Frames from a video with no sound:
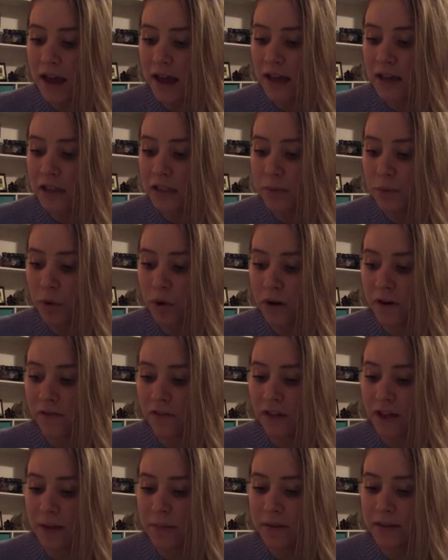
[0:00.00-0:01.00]
and Supportive
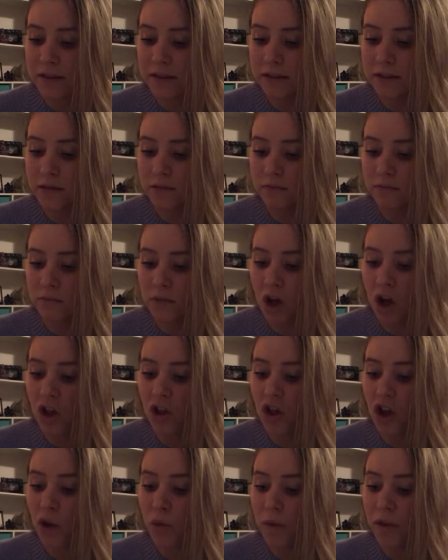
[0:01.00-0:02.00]
Climates,
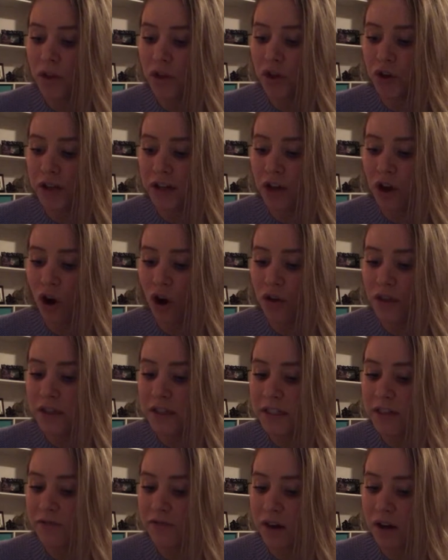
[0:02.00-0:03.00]
along with learning all the
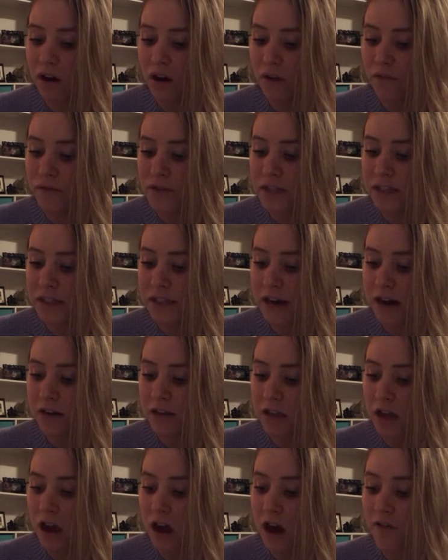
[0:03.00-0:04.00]
different conflict
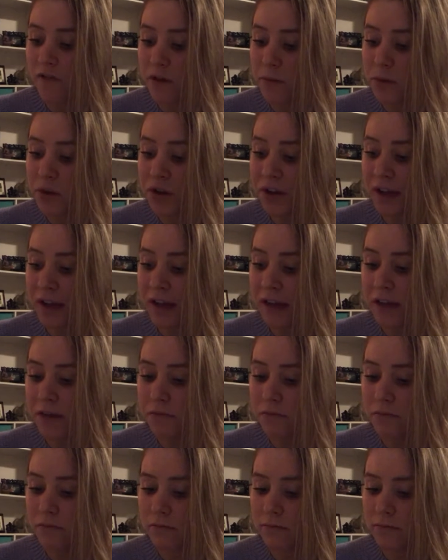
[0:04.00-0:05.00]
styles of
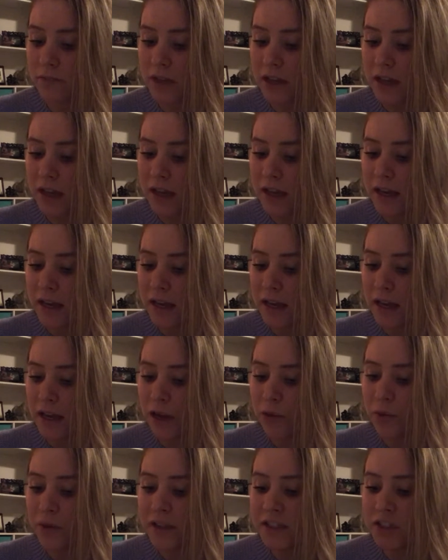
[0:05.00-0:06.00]
communicating.
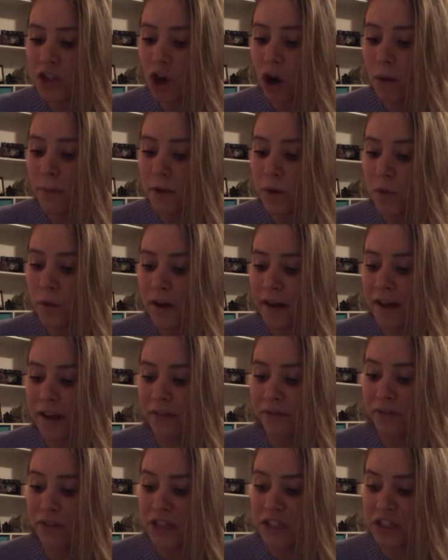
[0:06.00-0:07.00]
It really taught me what
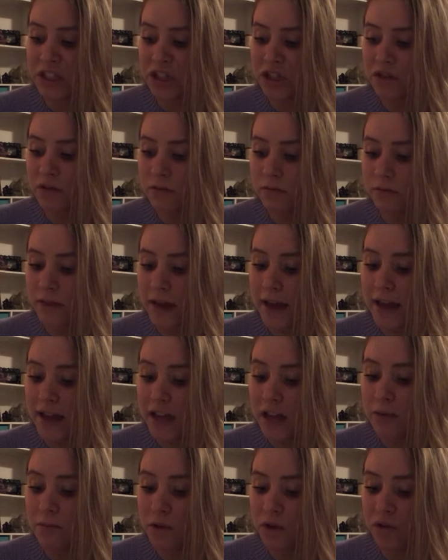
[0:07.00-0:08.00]
kind of listener
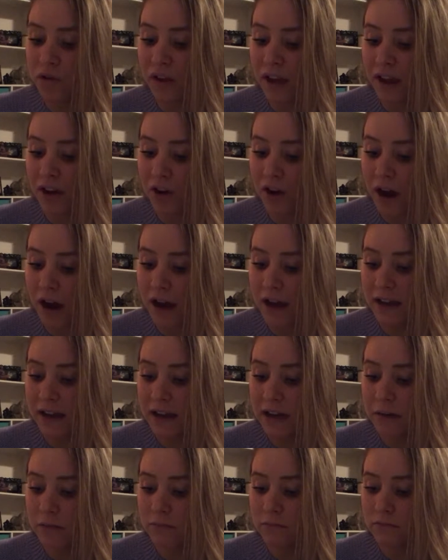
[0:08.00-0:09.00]
and communicator I
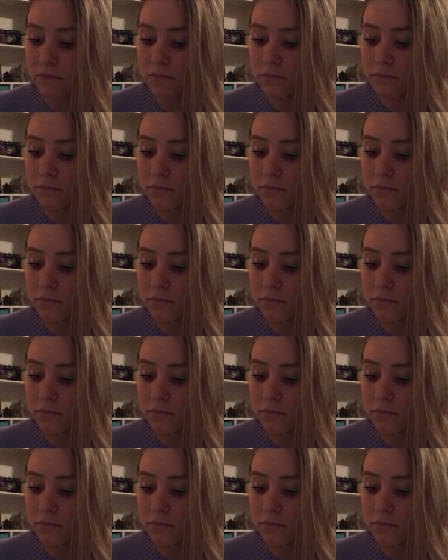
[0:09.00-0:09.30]
am.